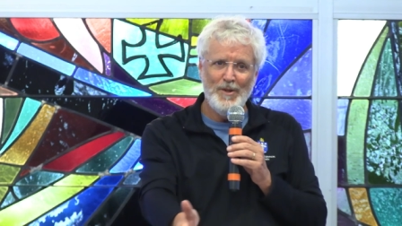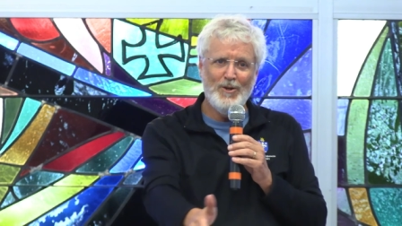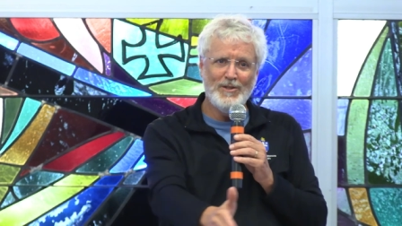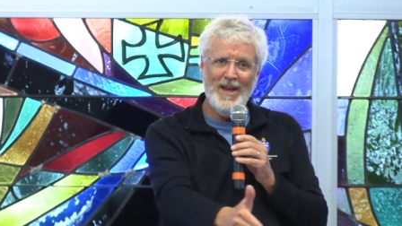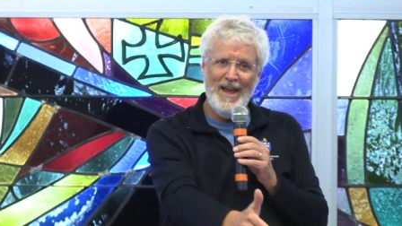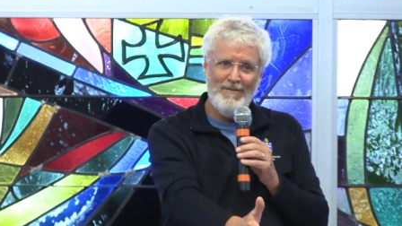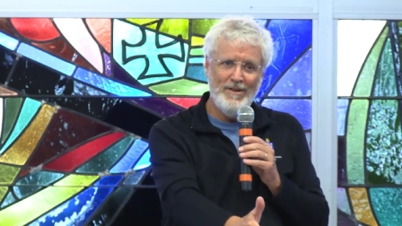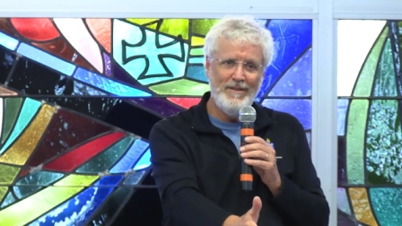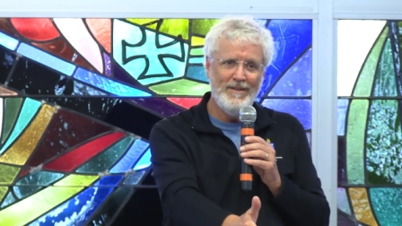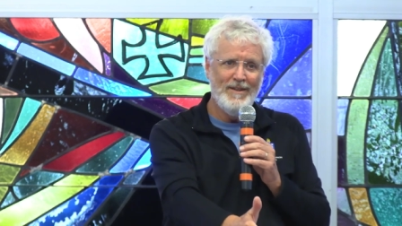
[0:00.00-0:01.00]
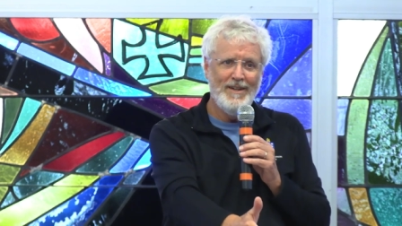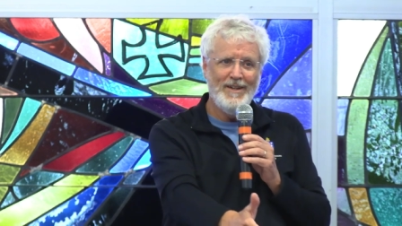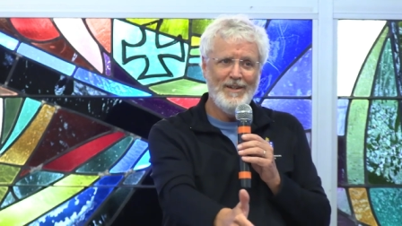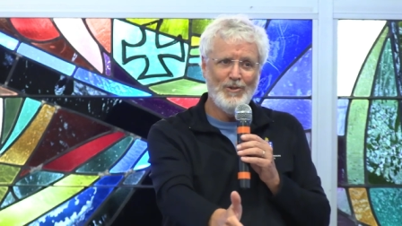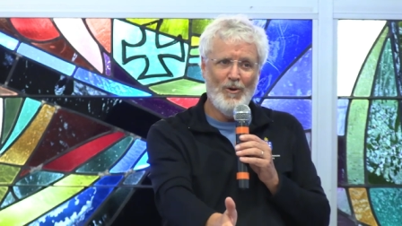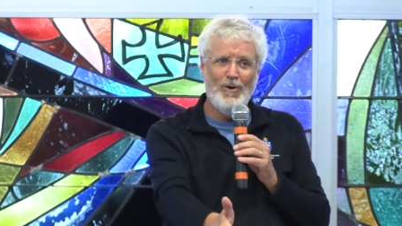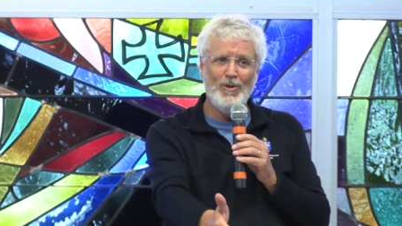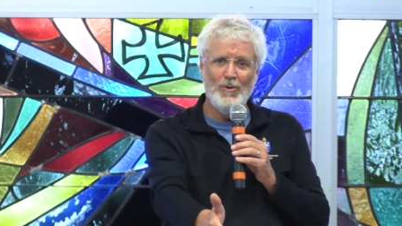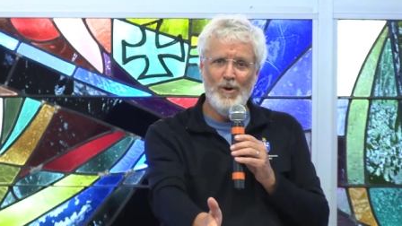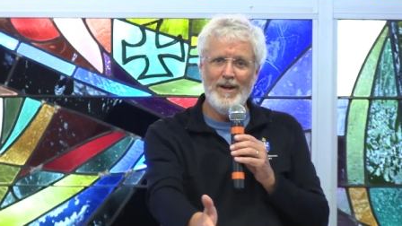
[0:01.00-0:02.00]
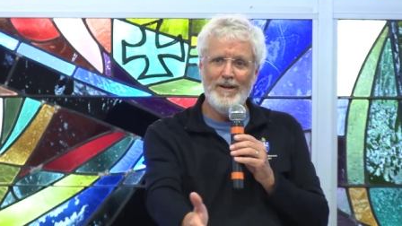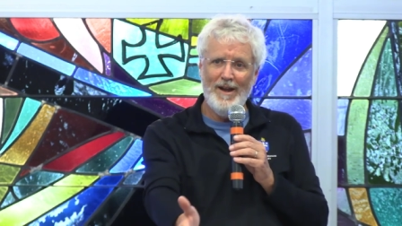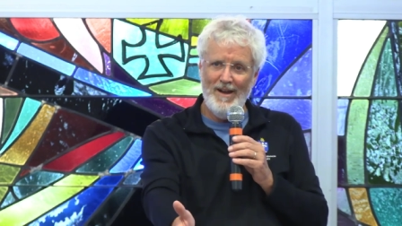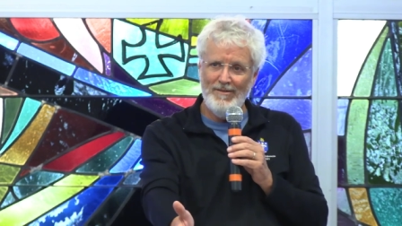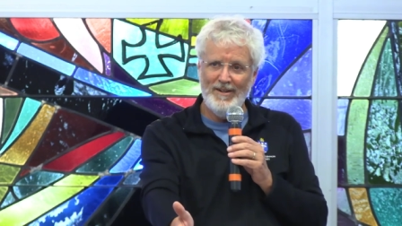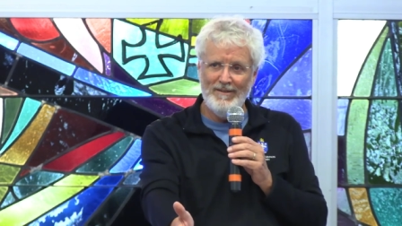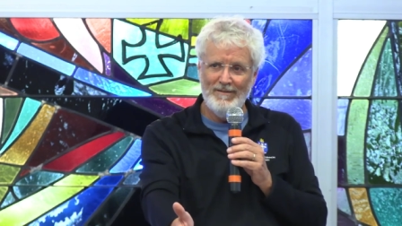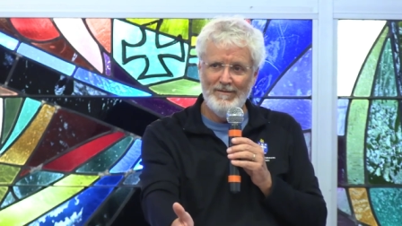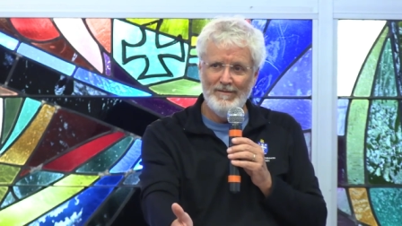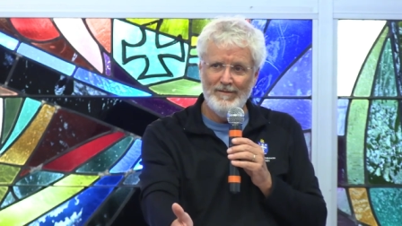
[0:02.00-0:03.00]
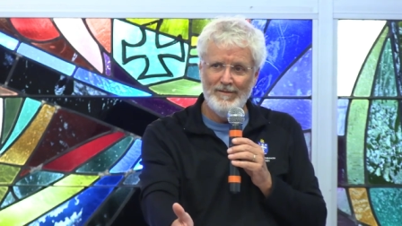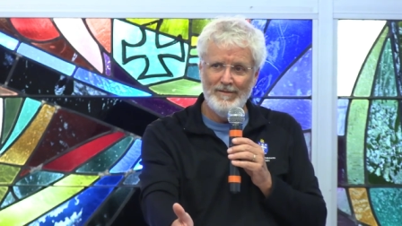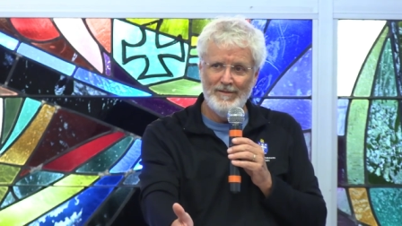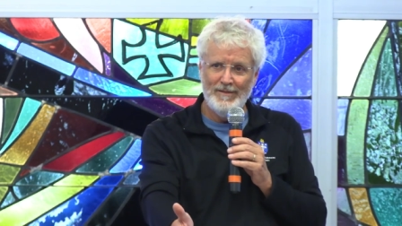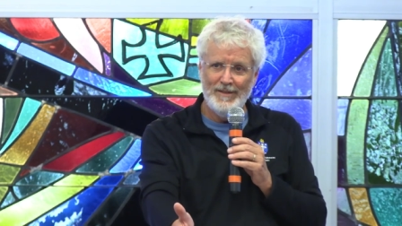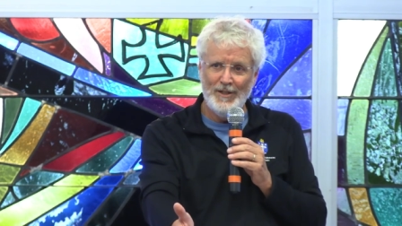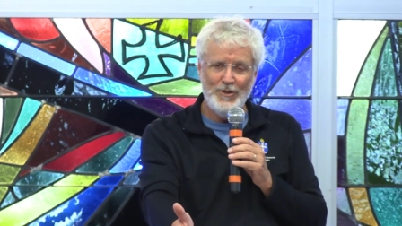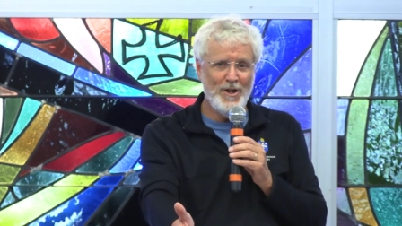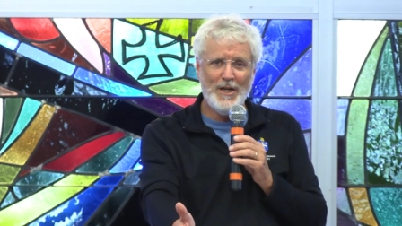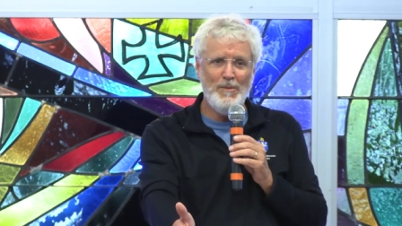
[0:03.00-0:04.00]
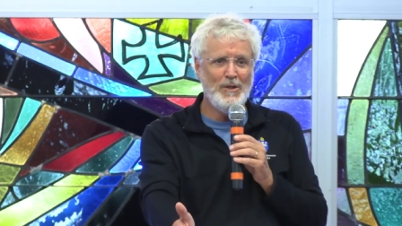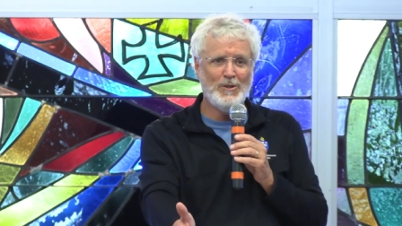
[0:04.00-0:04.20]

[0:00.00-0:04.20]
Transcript: Because heaven is all the way to heaven. You're not going to be